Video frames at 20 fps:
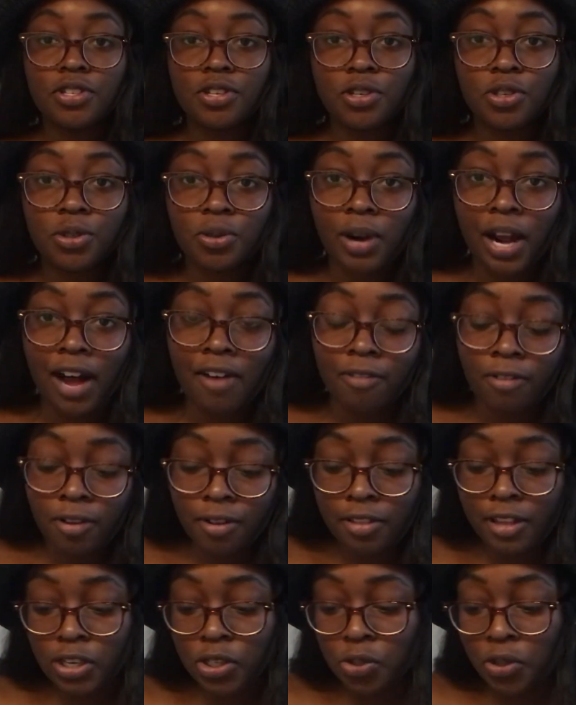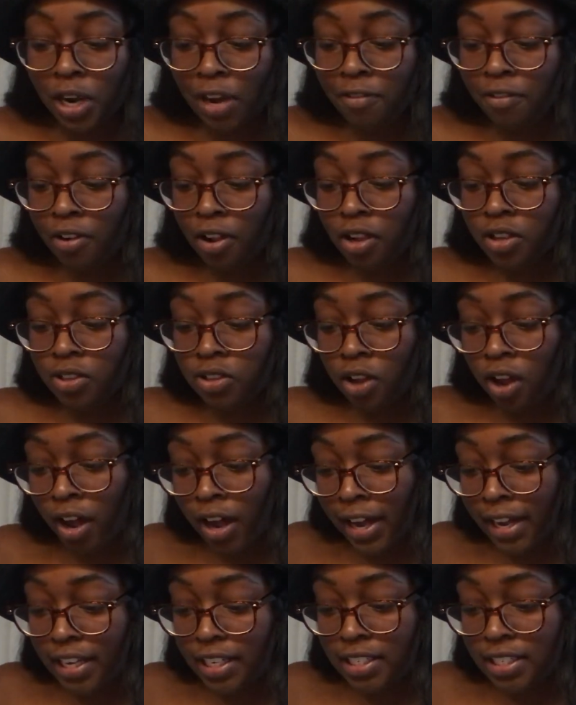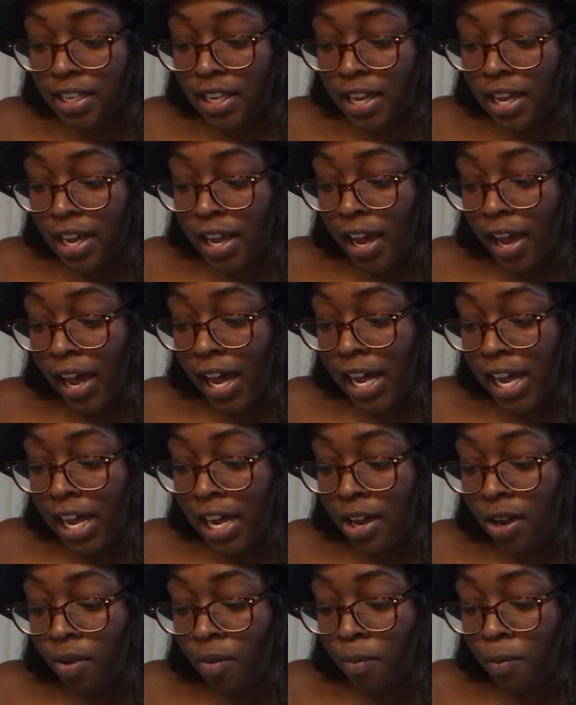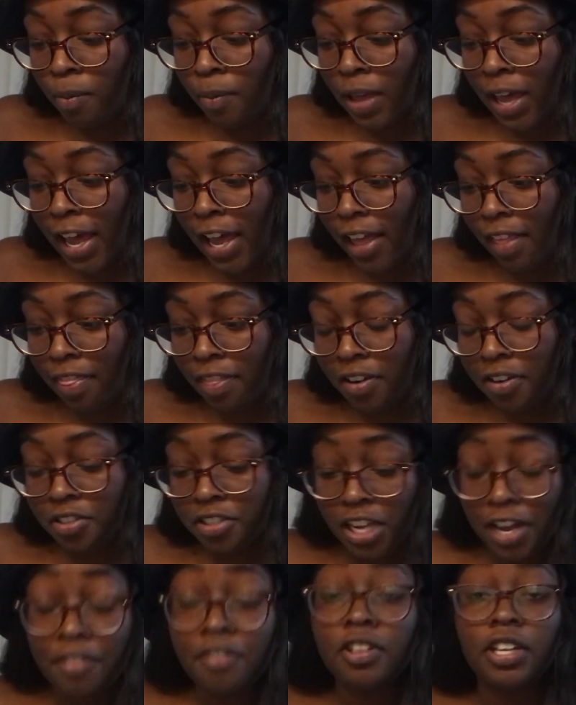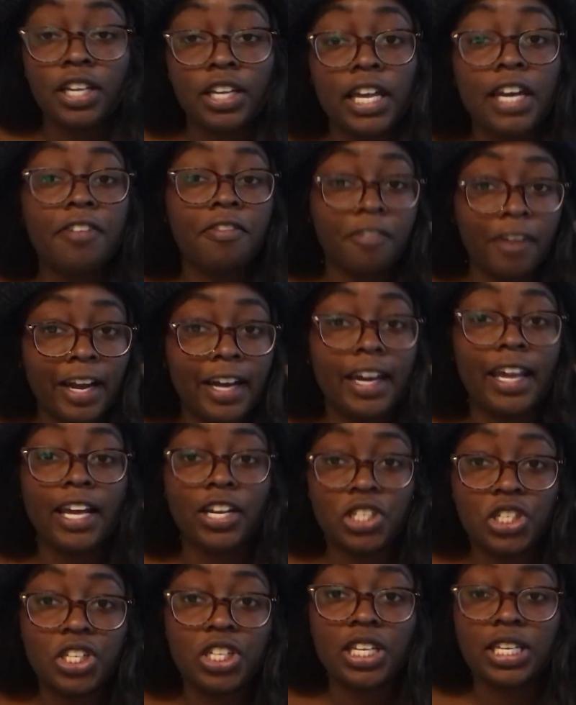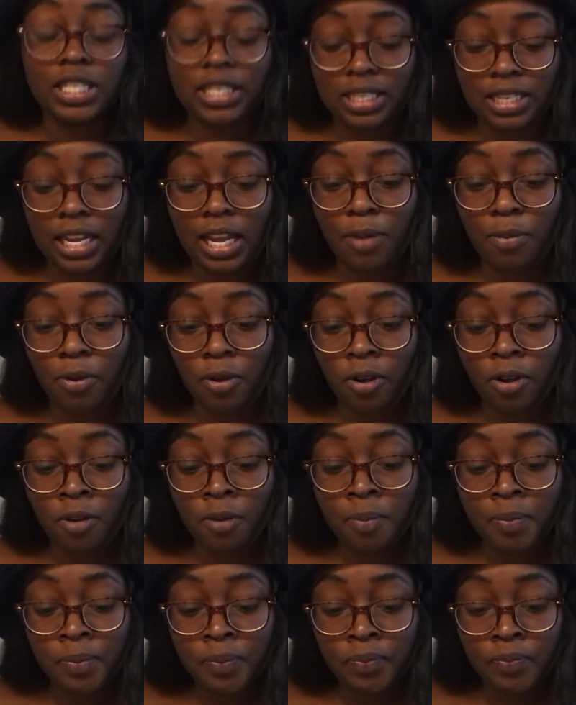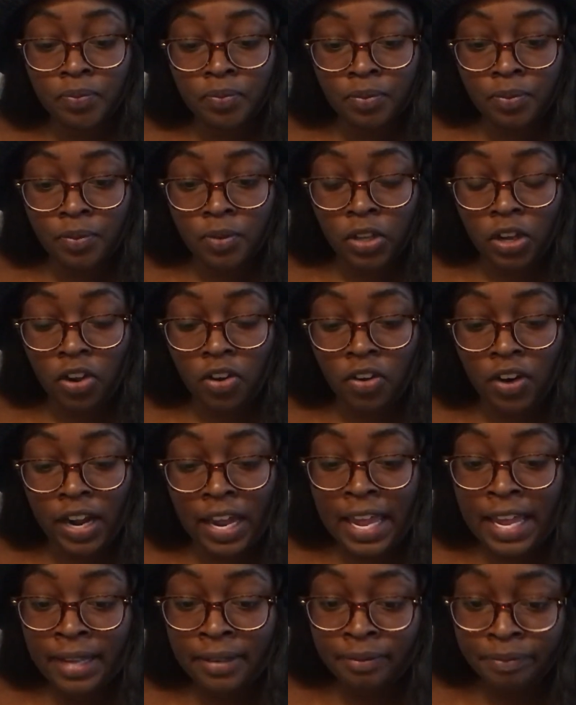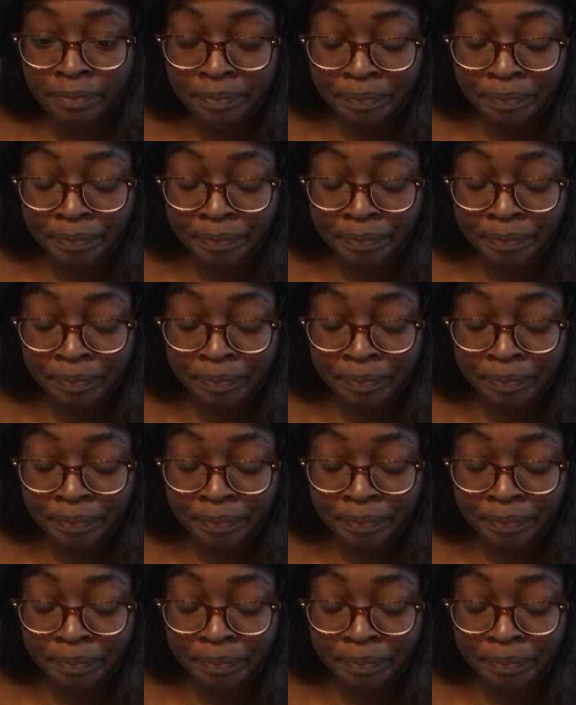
to travel. They travel a lot, and they're definitely like financially stable. All right,